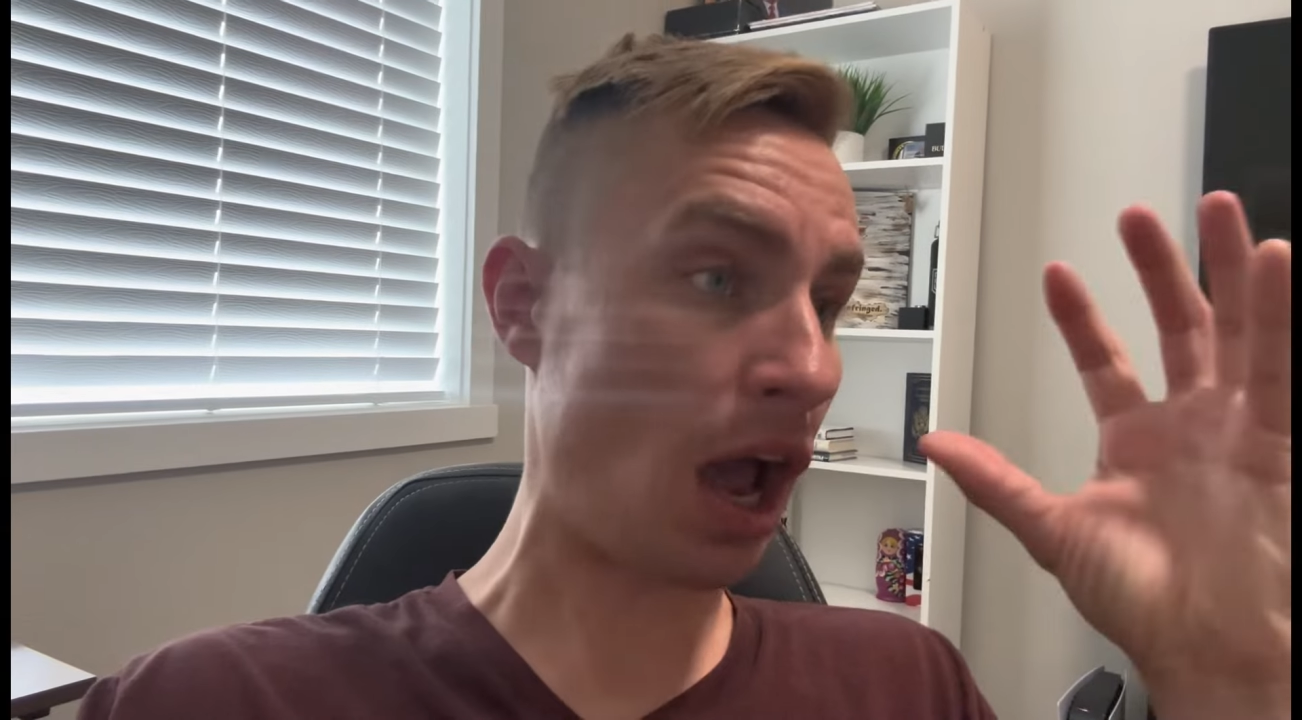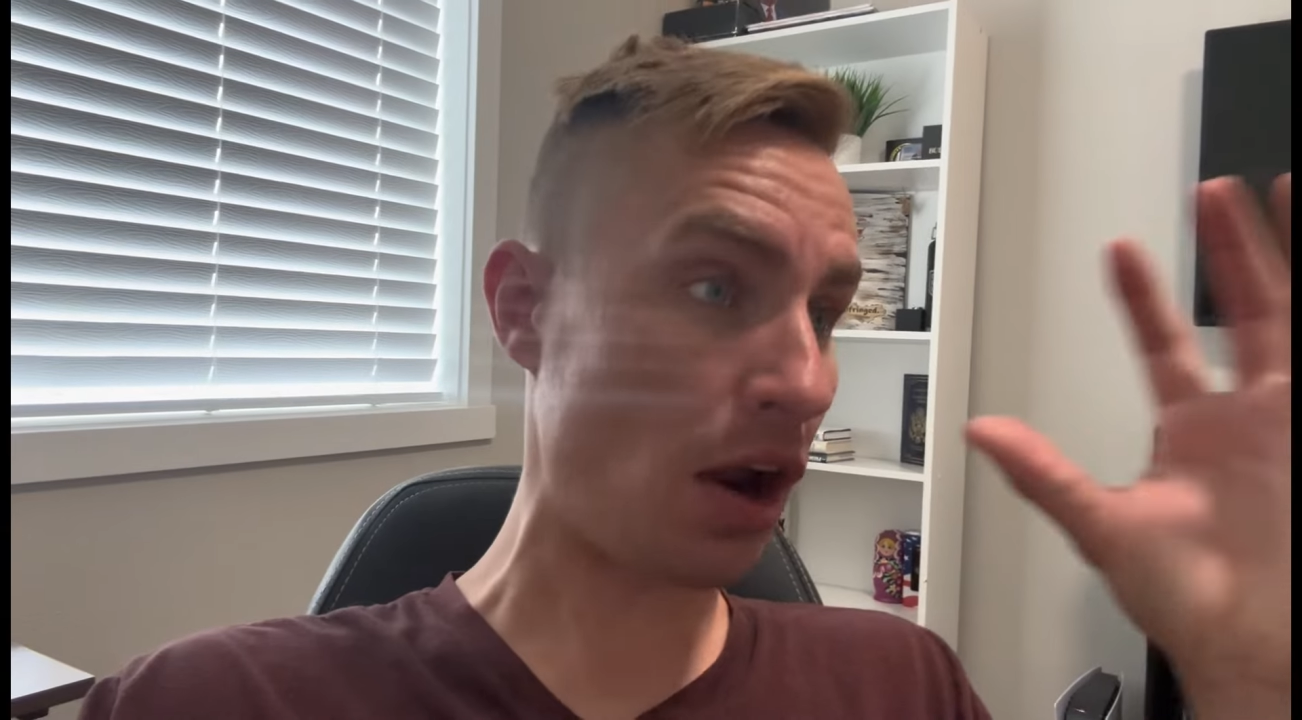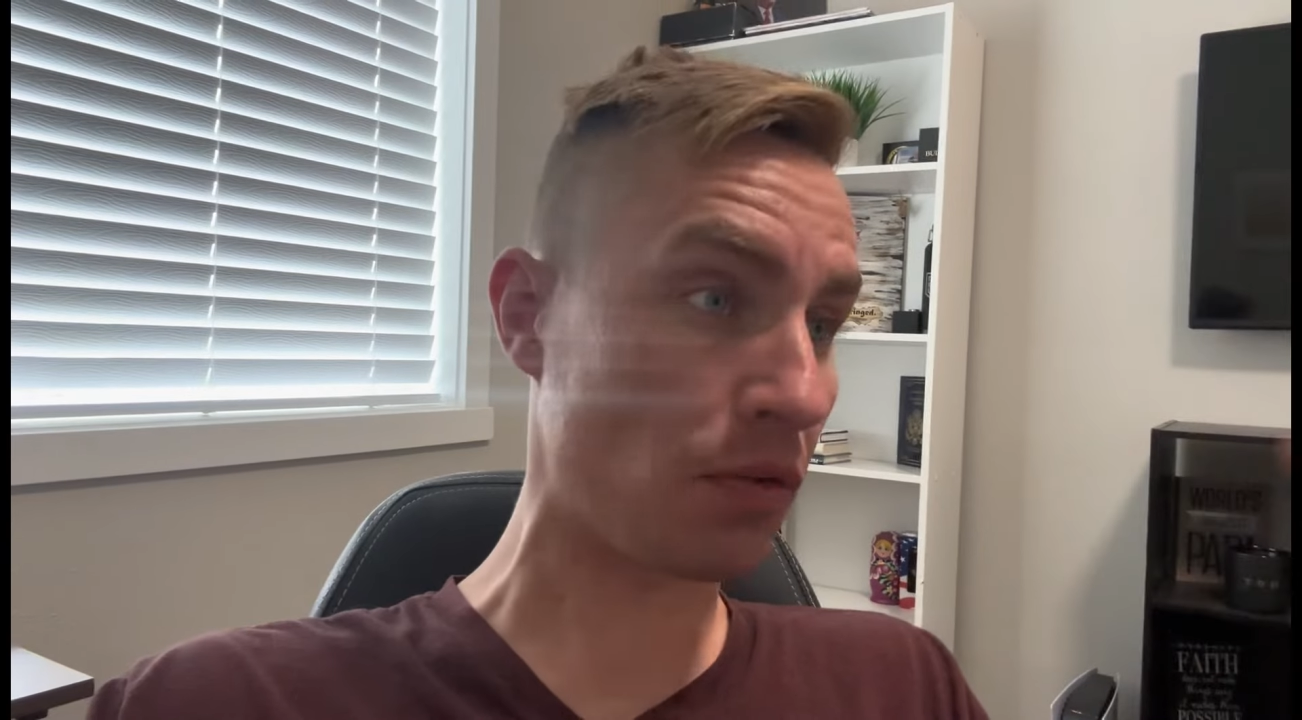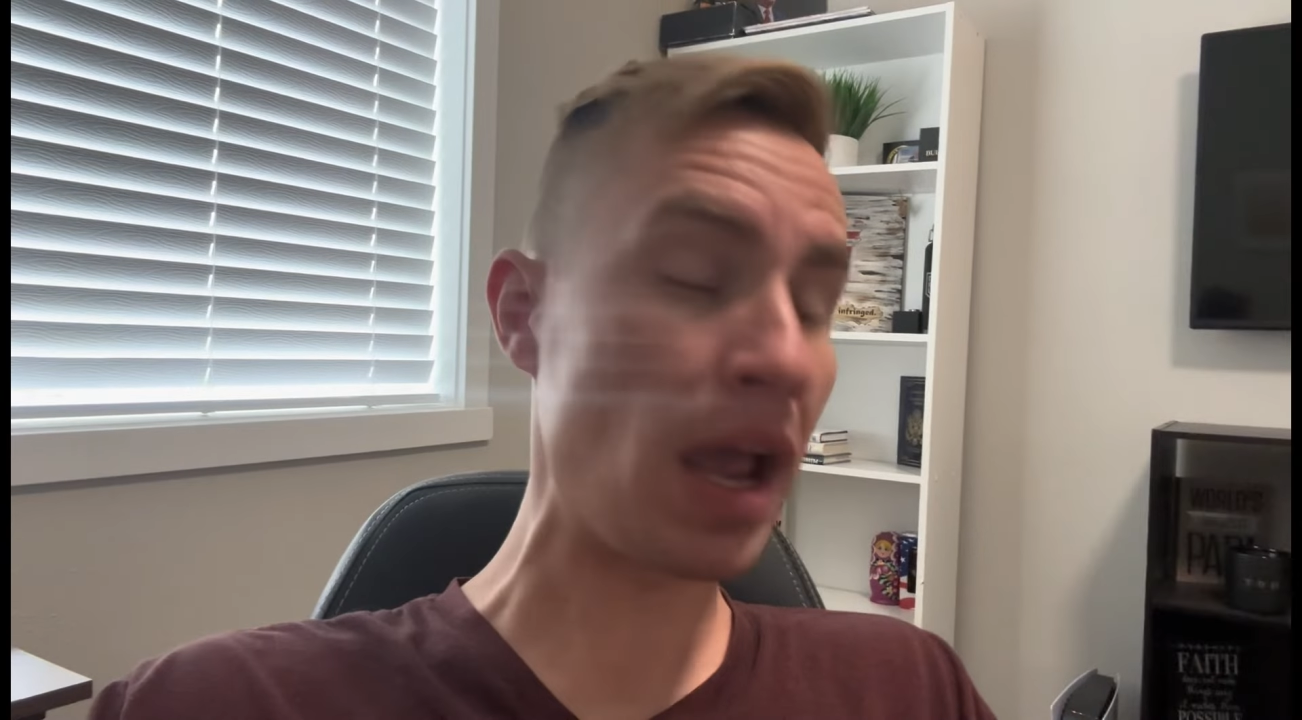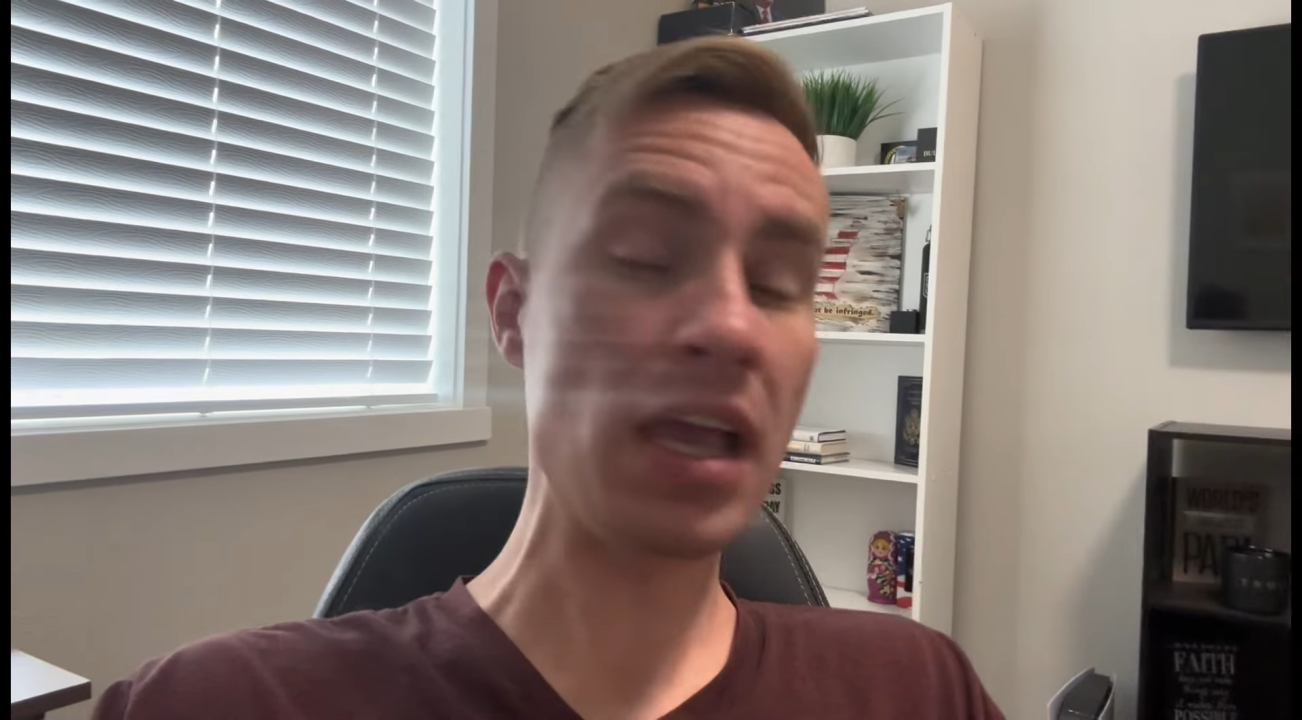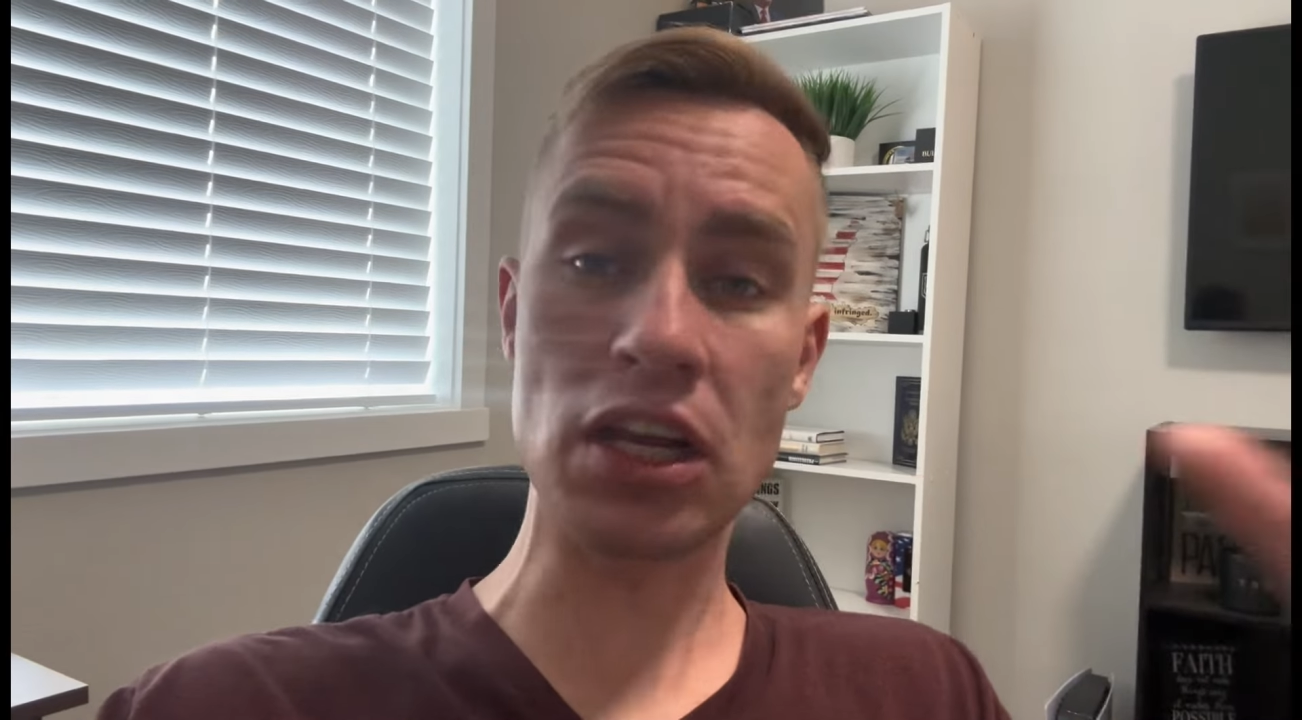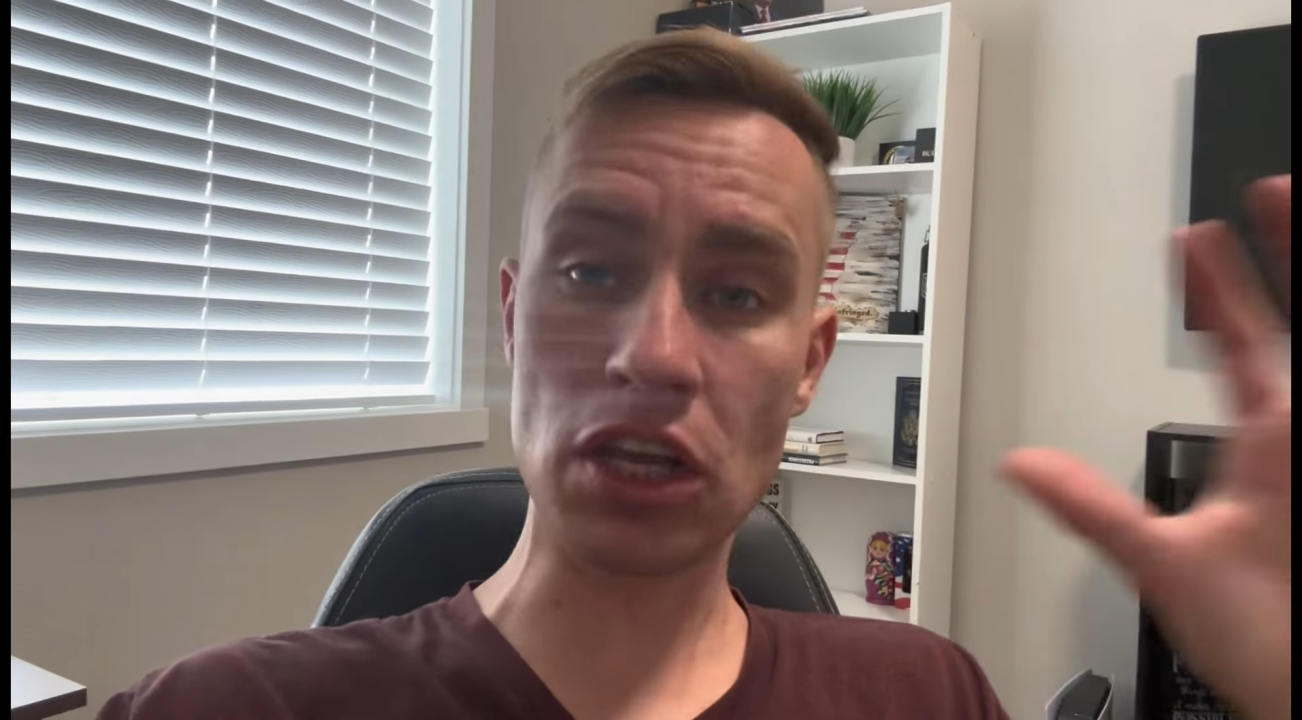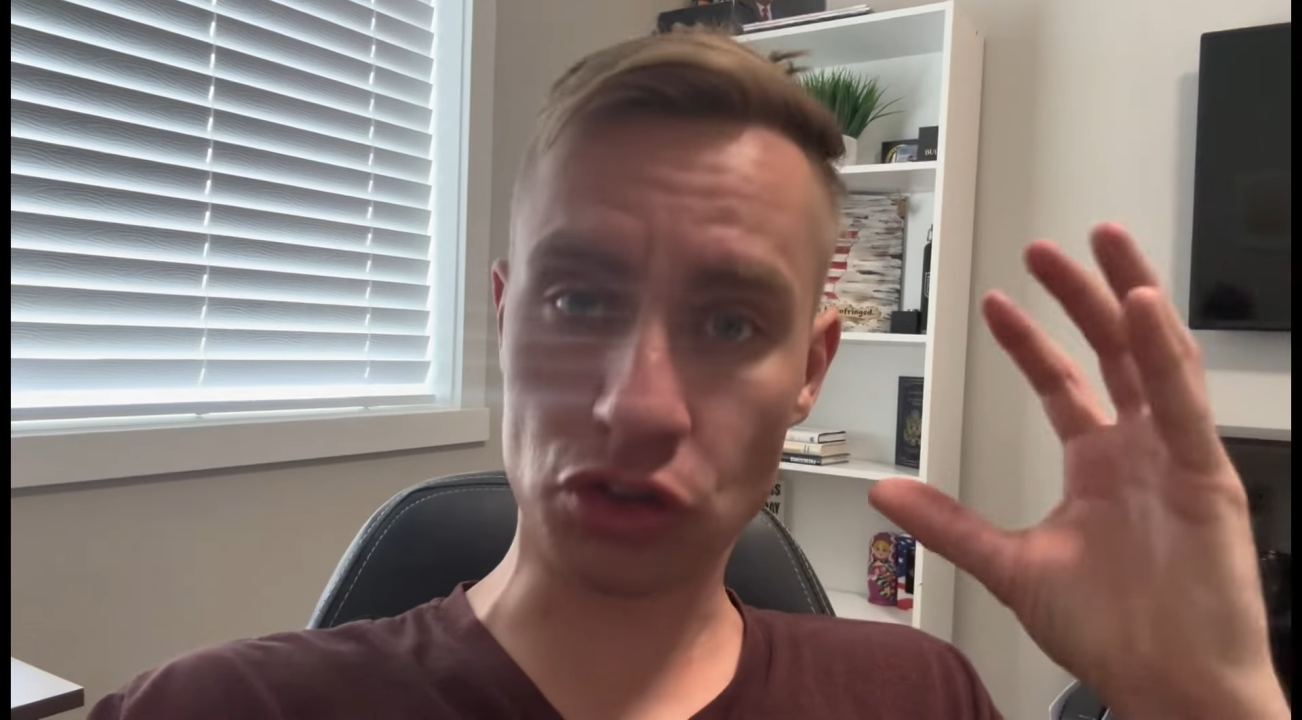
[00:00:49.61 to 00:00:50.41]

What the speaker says: Iranian